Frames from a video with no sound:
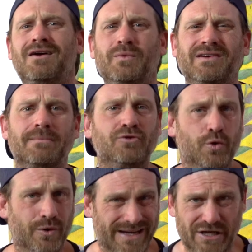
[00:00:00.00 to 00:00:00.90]
We come to
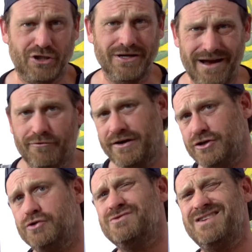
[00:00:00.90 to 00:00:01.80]
you each and every
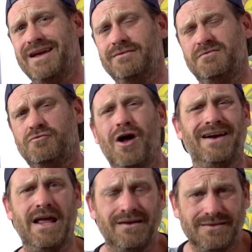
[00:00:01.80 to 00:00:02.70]
Tuesday and
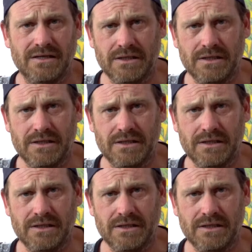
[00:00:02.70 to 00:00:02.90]
Friday.